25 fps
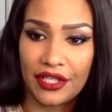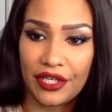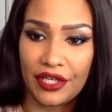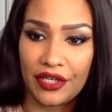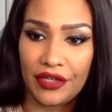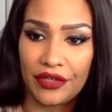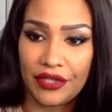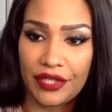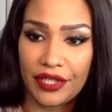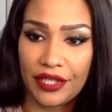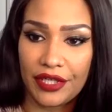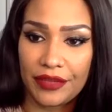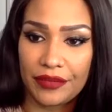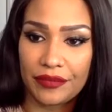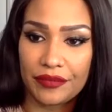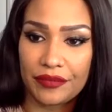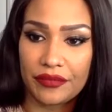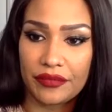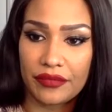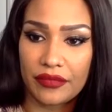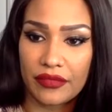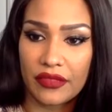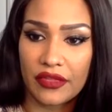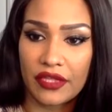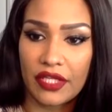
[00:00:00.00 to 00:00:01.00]
Okay.
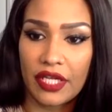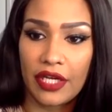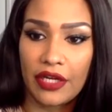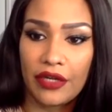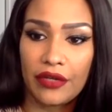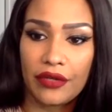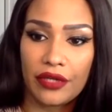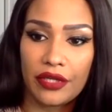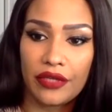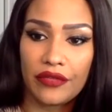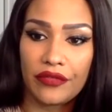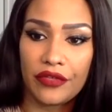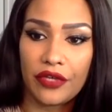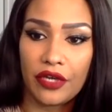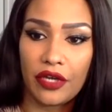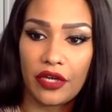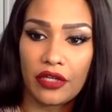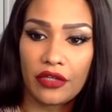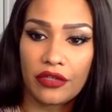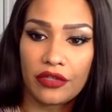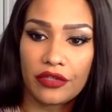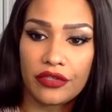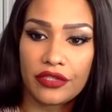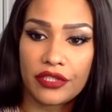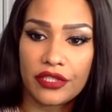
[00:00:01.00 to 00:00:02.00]
Now, if y'all
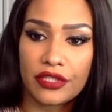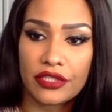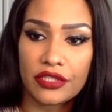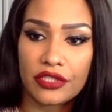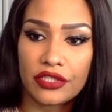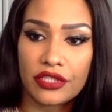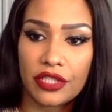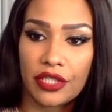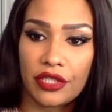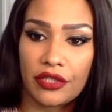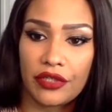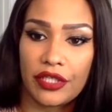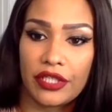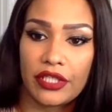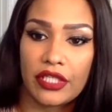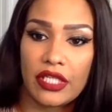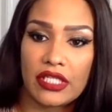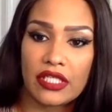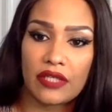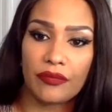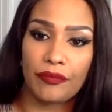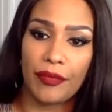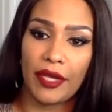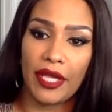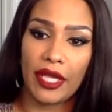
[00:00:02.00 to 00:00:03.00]
are new to this channel, it
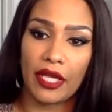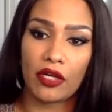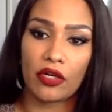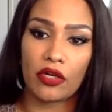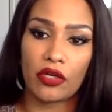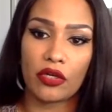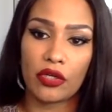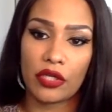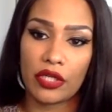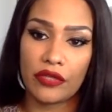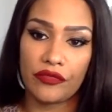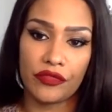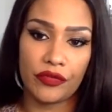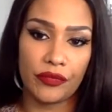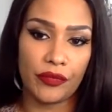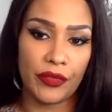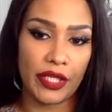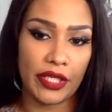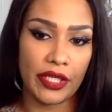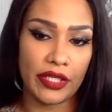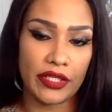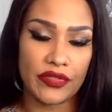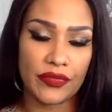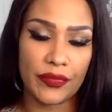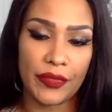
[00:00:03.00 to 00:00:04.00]
doesn't matter if the
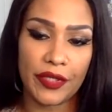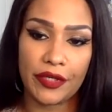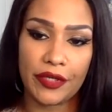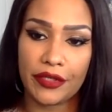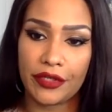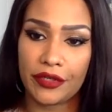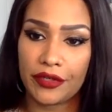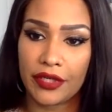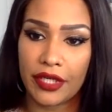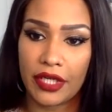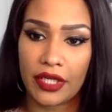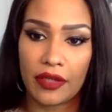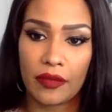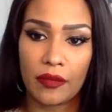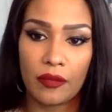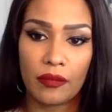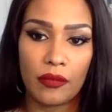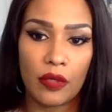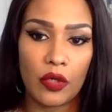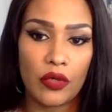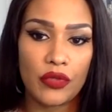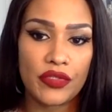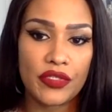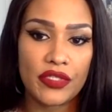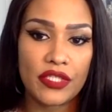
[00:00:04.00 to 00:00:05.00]
man is married or not.
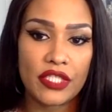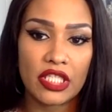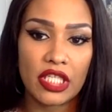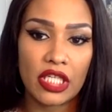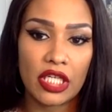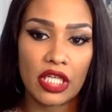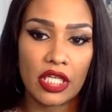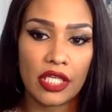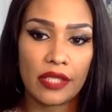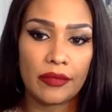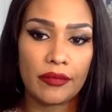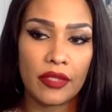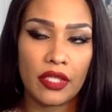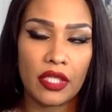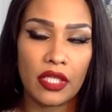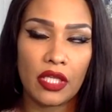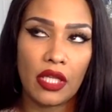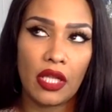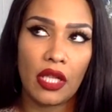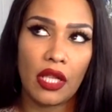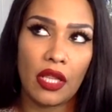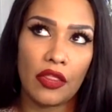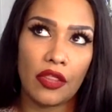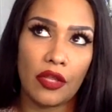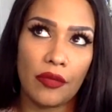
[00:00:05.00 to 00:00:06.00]
Most of the time,
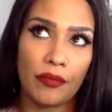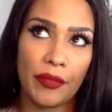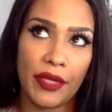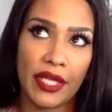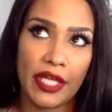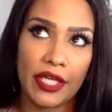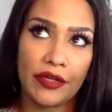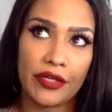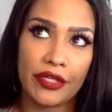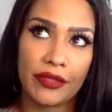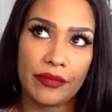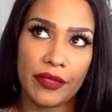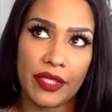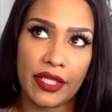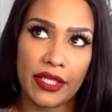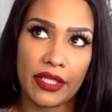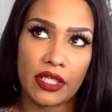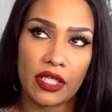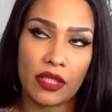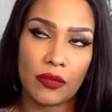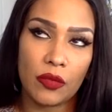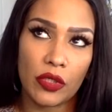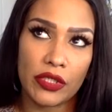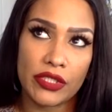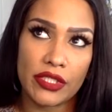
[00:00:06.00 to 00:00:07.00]
the married man
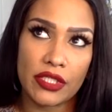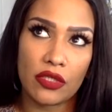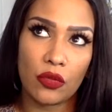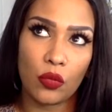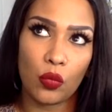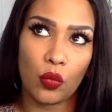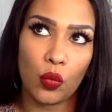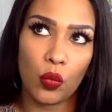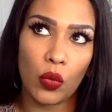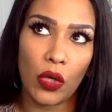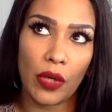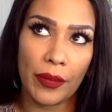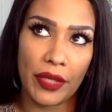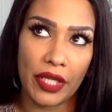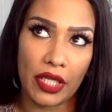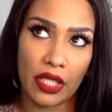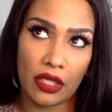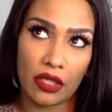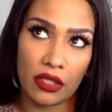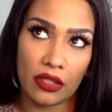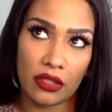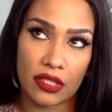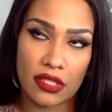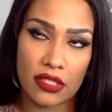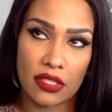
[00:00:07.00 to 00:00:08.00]
come on to the woman.
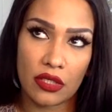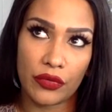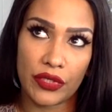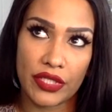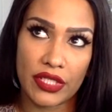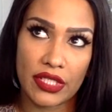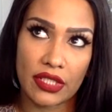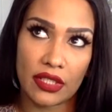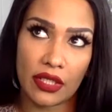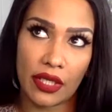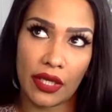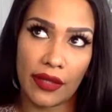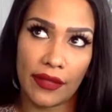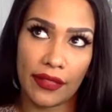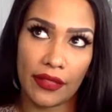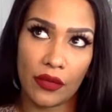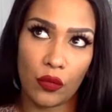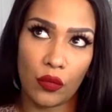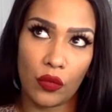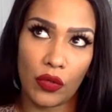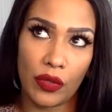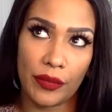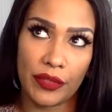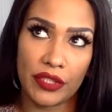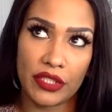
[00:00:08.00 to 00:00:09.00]
So it's not the
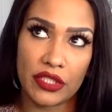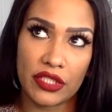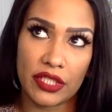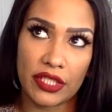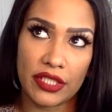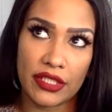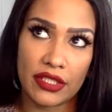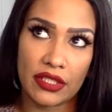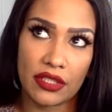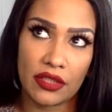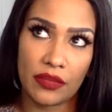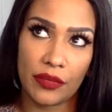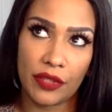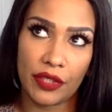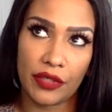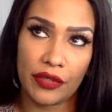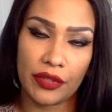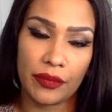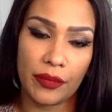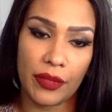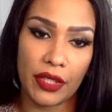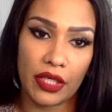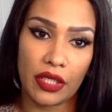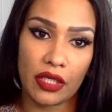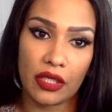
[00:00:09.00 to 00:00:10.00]
woman chasing the married
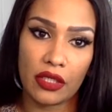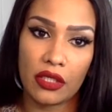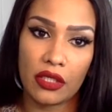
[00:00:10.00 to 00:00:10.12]
man.